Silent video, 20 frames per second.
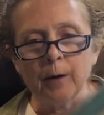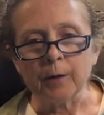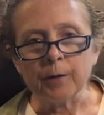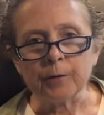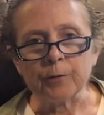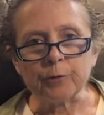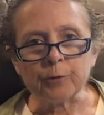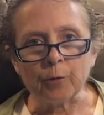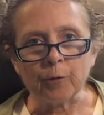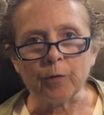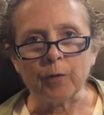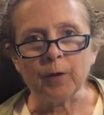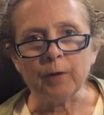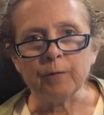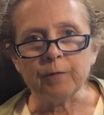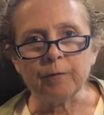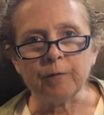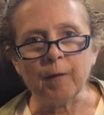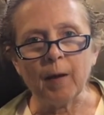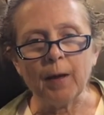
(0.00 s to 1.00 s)
So they
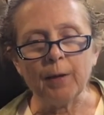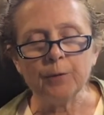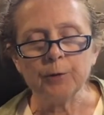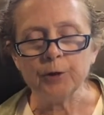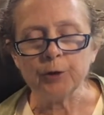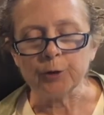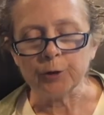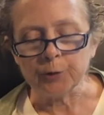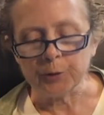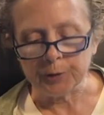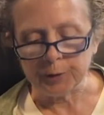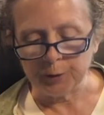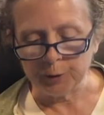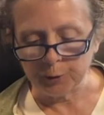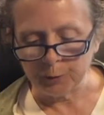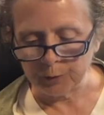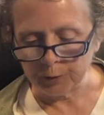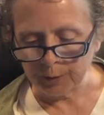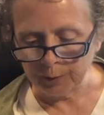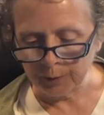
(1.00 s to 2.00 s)
found her
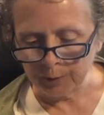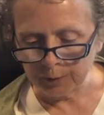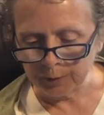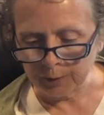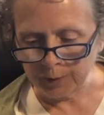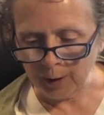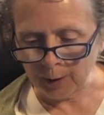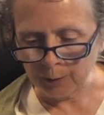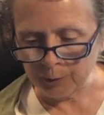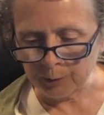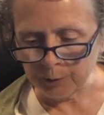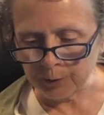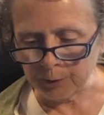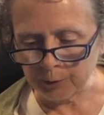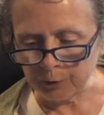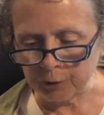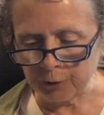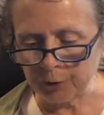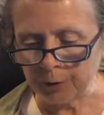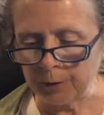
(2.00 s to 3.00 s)
using the dowsing
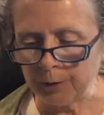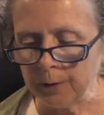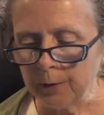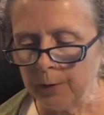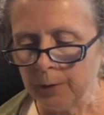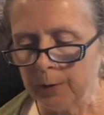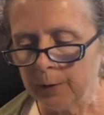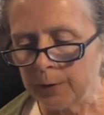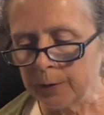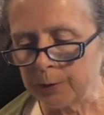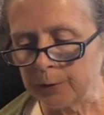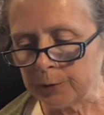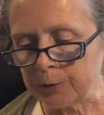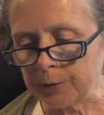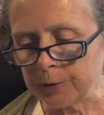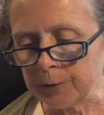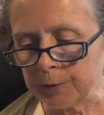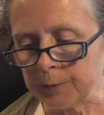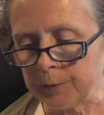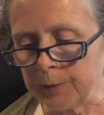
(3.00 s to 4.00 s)
ship,
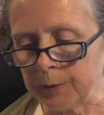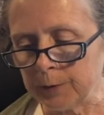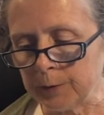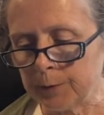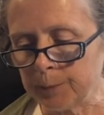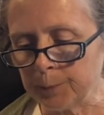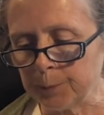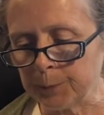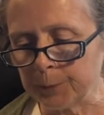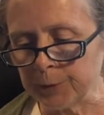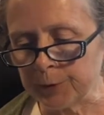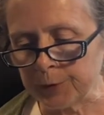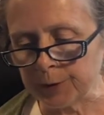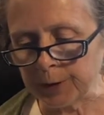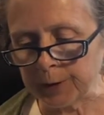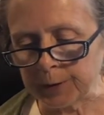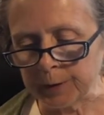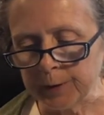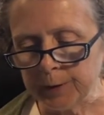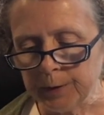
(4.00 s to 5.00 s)
ship um, stick
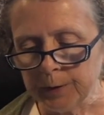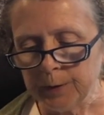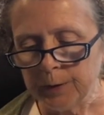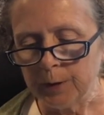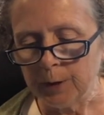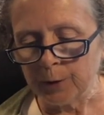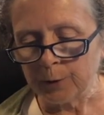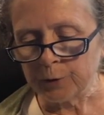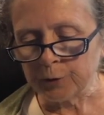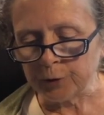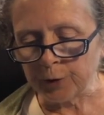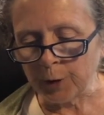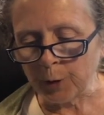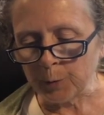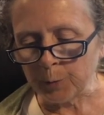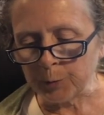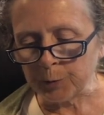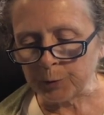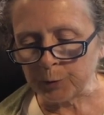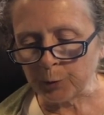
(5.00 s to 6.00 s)

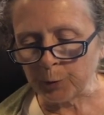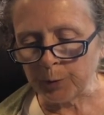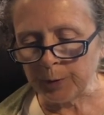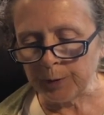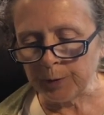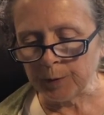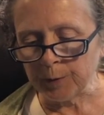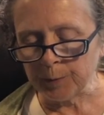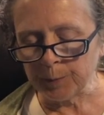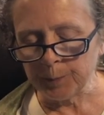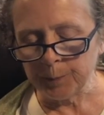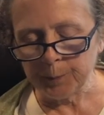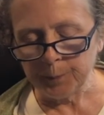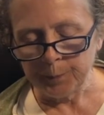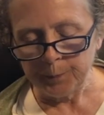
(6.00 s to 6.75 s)
shared between them.